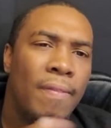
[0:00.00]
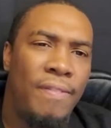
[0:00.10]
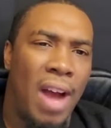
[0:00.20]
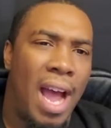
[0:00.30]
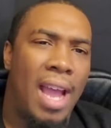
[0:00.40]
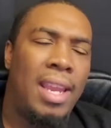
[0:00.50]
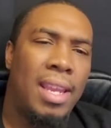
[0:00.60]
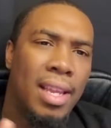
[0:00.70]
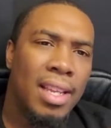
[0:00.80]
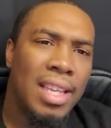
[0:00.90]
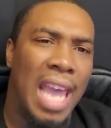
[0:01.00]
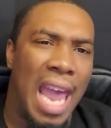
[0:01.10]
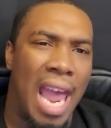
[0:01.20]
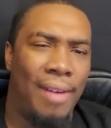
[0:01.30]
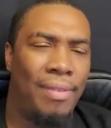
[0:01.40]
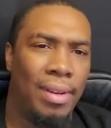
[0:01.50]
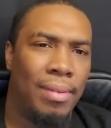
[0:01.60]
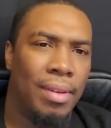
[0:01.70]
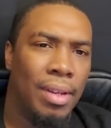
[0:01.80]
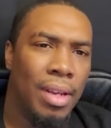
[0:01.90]
Find Calvin.
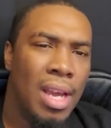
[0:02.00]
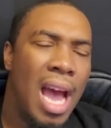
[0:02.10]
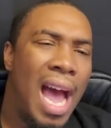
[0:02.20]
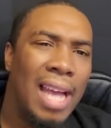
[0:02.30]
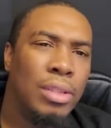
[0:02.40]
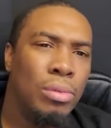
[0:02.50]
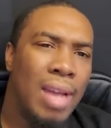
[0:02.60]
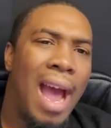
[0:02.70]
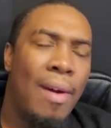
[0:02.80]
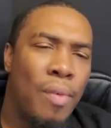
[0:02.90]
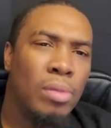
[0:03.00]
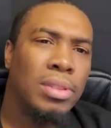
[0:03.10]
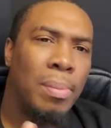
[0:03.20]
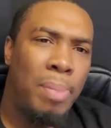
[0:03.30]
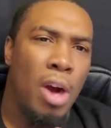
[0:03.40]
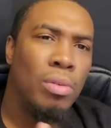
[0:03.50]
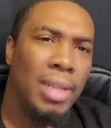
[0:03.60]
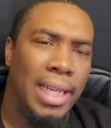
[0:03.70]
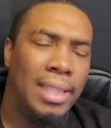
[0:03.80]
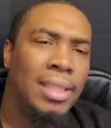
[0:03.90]
I do not want the
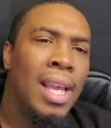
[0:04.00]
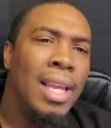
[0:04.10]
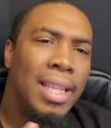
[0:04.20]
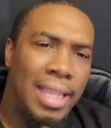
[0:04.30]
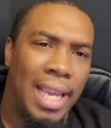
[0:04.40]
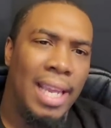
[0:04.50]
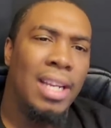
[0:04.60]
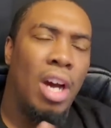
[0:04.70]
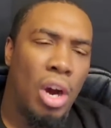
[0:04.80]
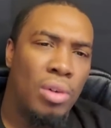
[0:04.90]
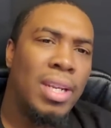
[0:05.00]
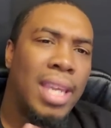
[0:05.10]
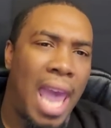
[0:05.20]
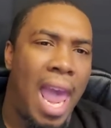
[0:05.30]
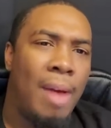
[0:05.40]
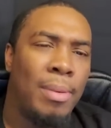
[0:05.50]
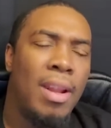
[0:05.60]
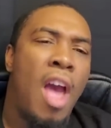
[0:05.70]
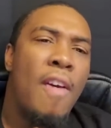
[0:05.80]
police getting a hold of Calvin.